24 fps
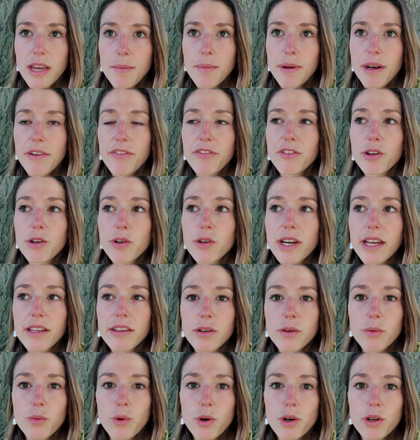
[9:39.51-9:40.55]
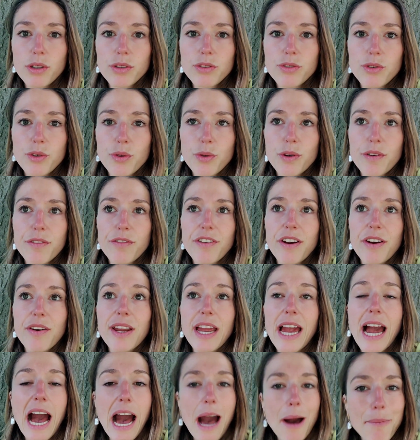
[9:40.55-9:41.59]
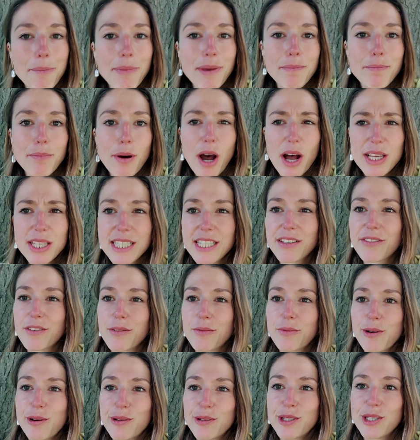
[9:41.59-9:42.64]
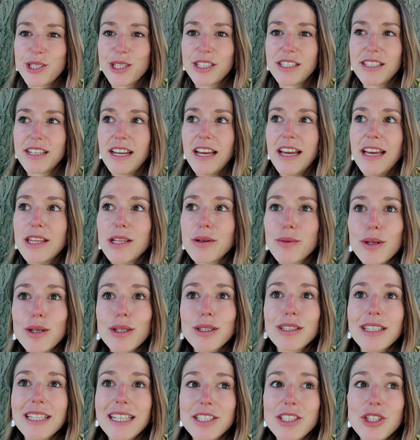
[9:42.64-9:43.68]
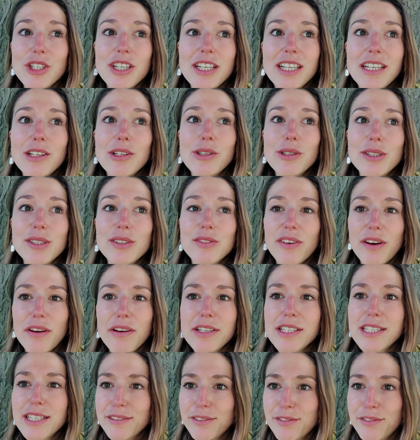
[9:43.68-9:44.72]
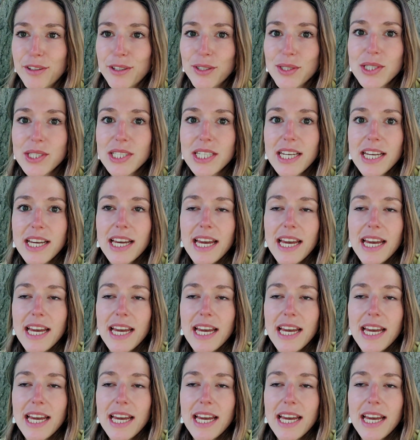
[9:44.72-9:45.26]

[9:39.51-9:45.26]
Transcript: But if you look at the world through a very happy, positive emotion, the world literally looks very different.